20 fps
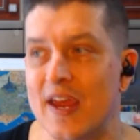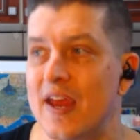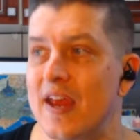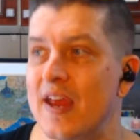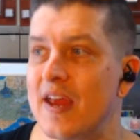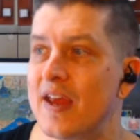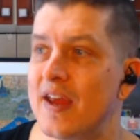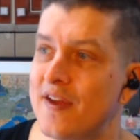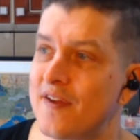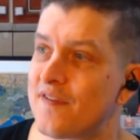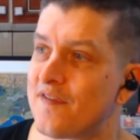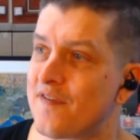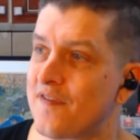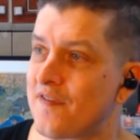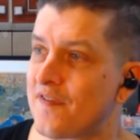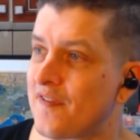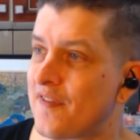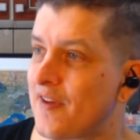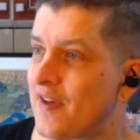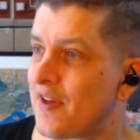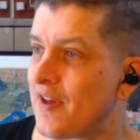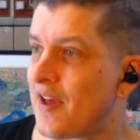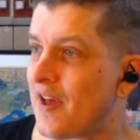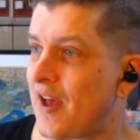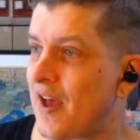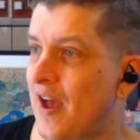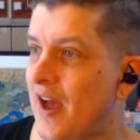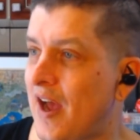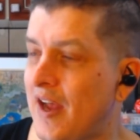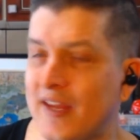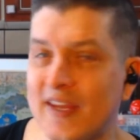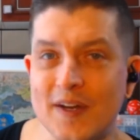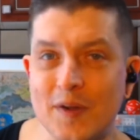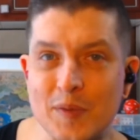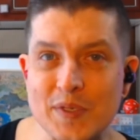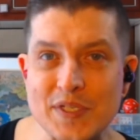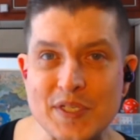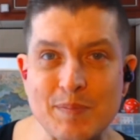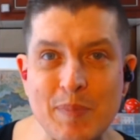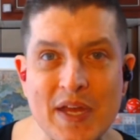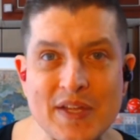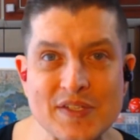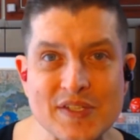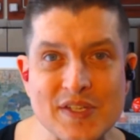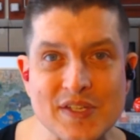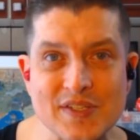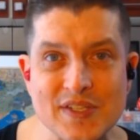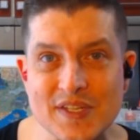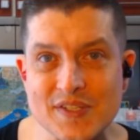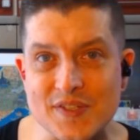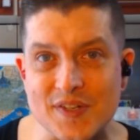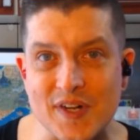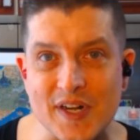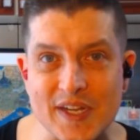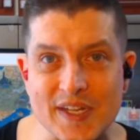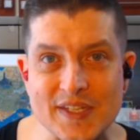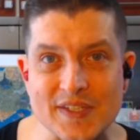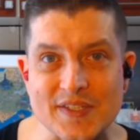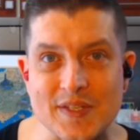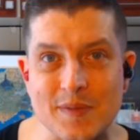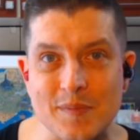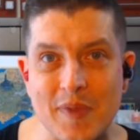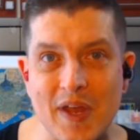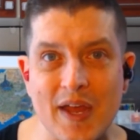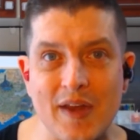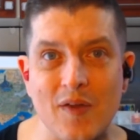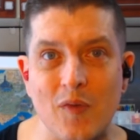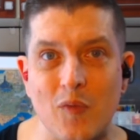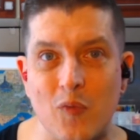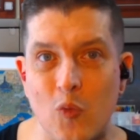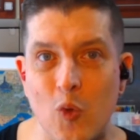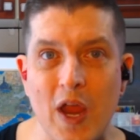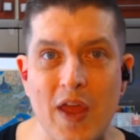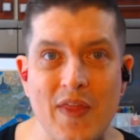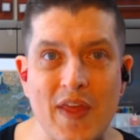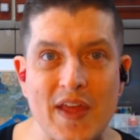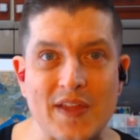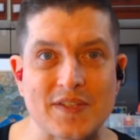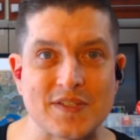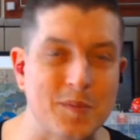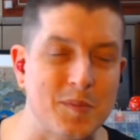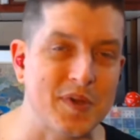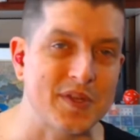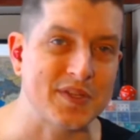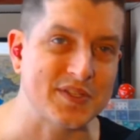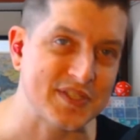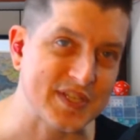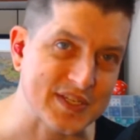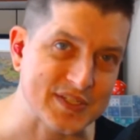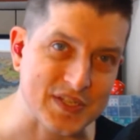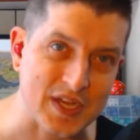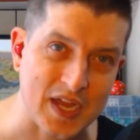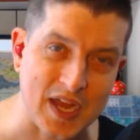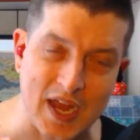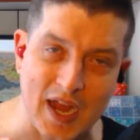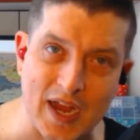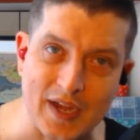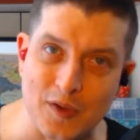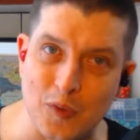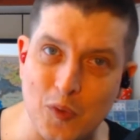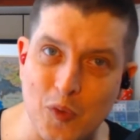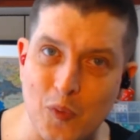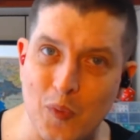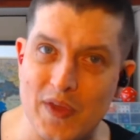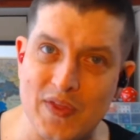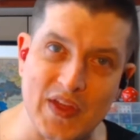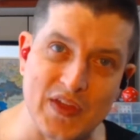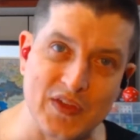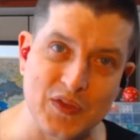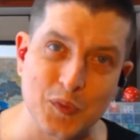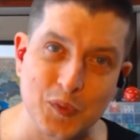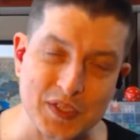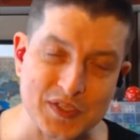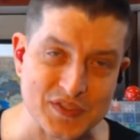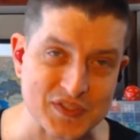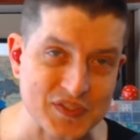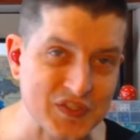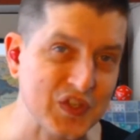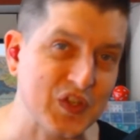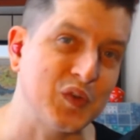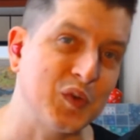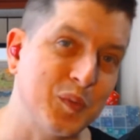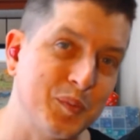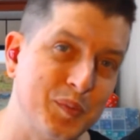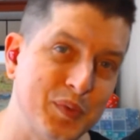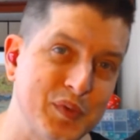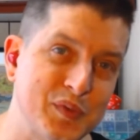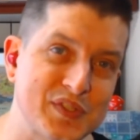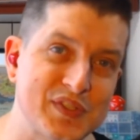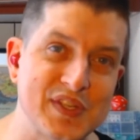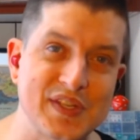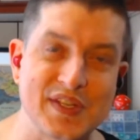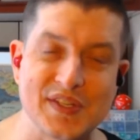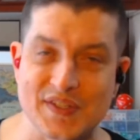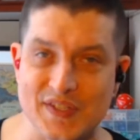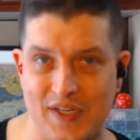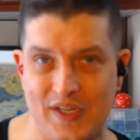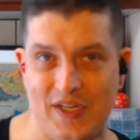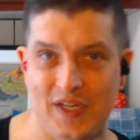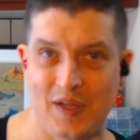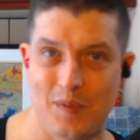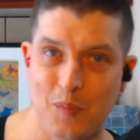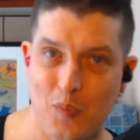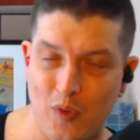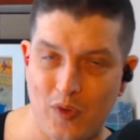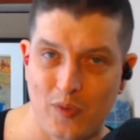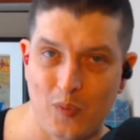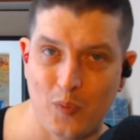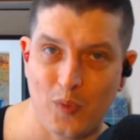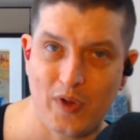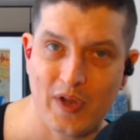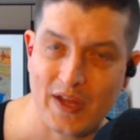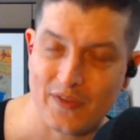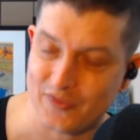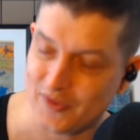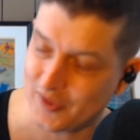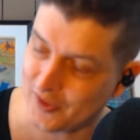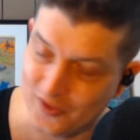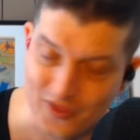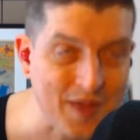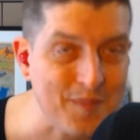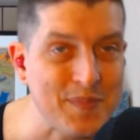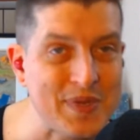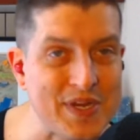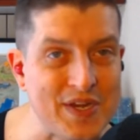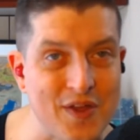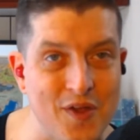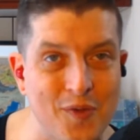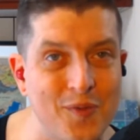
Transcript: If I get a response on this, or I get some kind of way that someone says, I know a way that you can signal boost this and get more of the word out there, let me know.